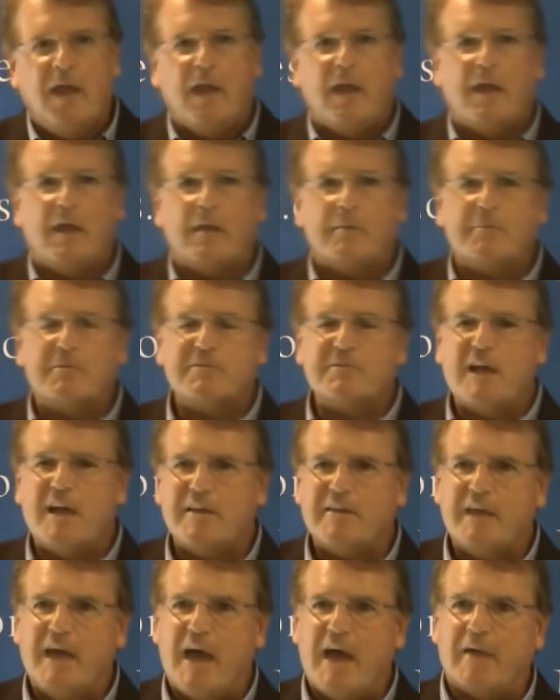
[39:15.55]
And
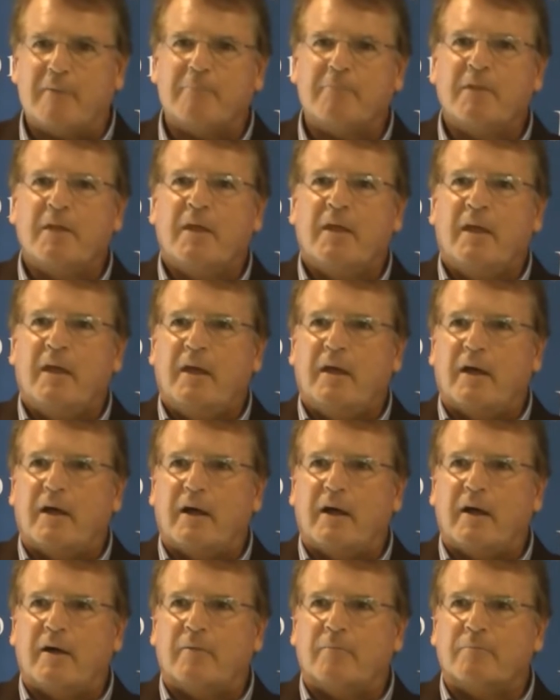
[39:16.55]
beside that,
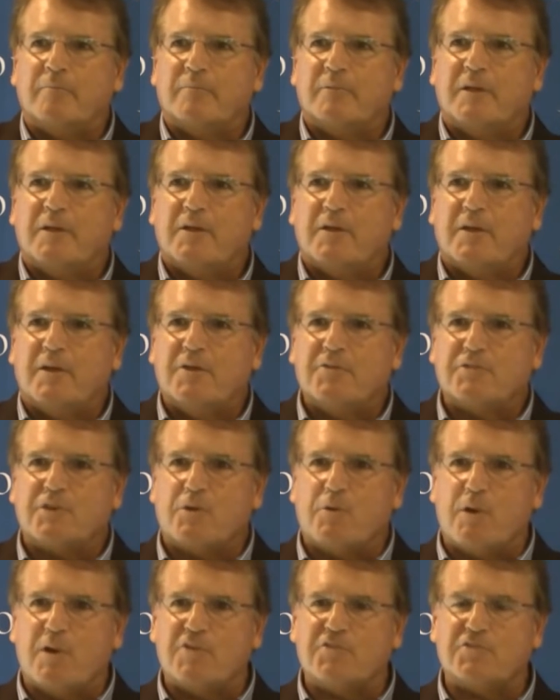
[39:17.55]
here's a
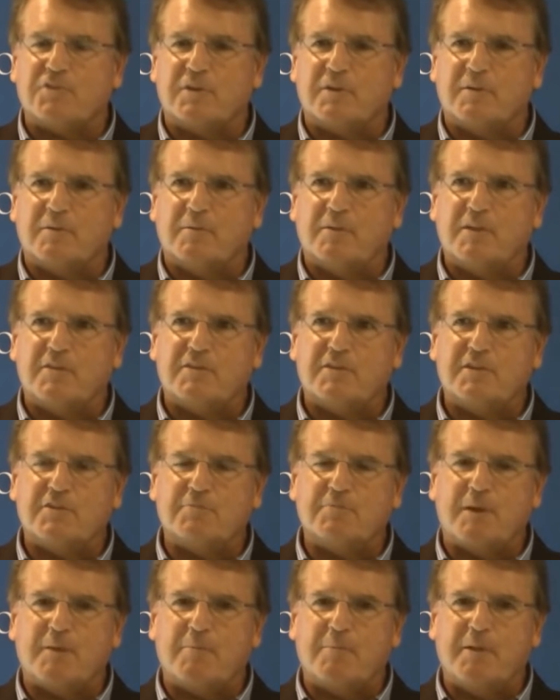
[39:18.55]
question. This
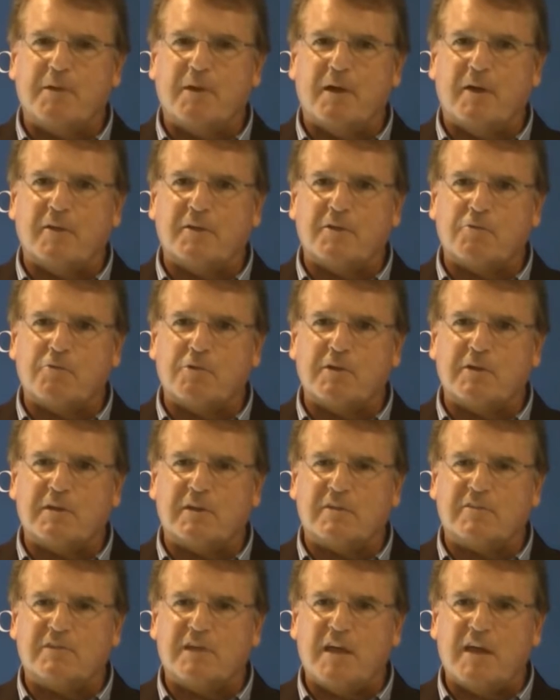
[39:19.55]
might be on the written
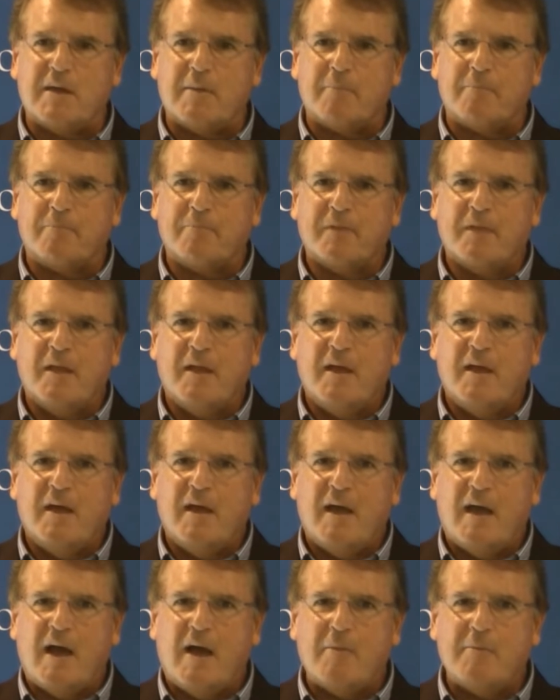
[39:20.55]
exam.
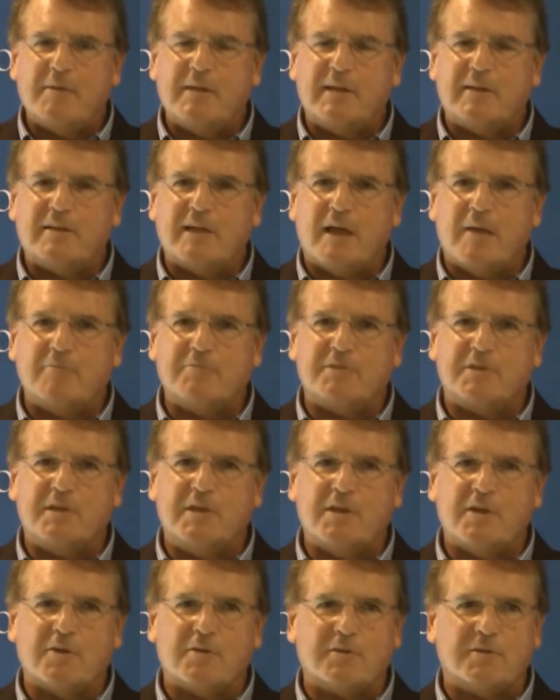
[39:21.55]
How many times a
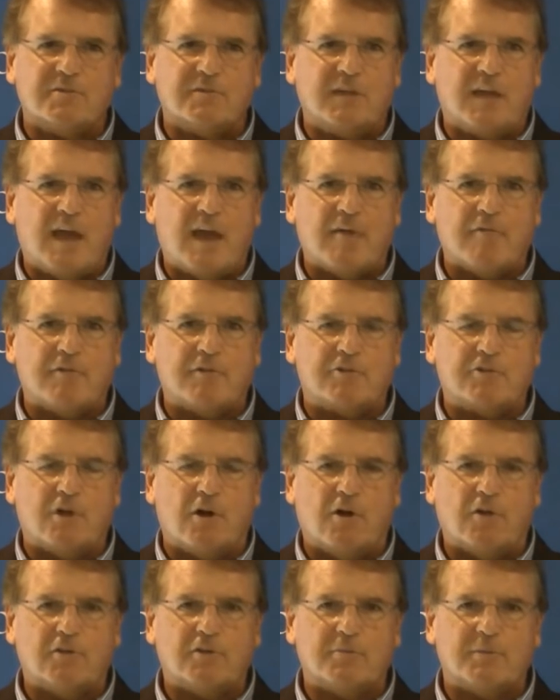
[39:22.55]
year does the average
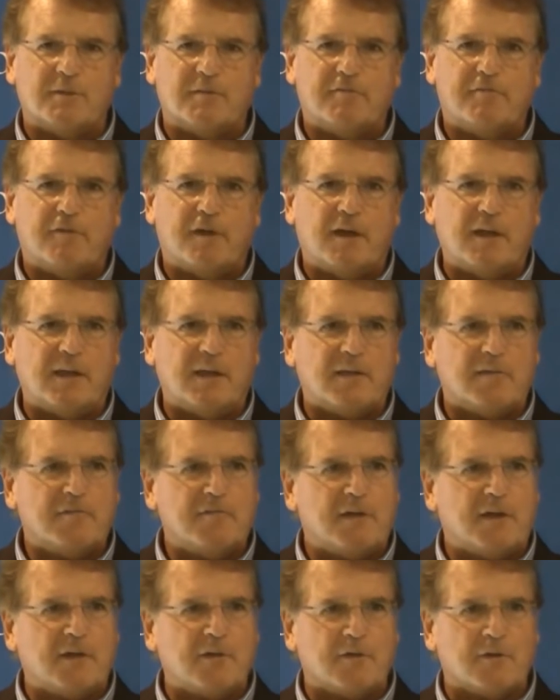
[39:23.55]
ultimate
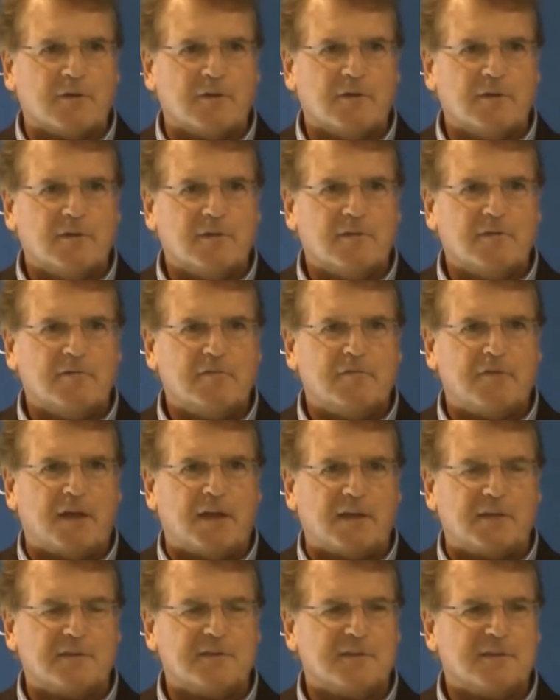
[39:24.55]
fighter
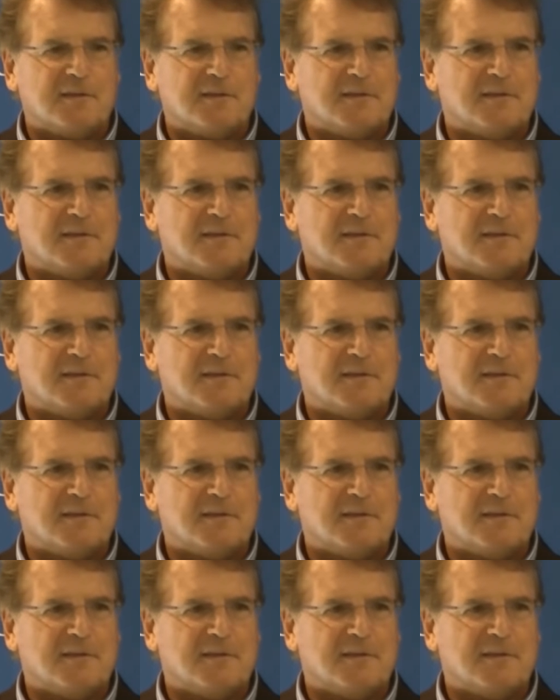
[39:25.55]
fight?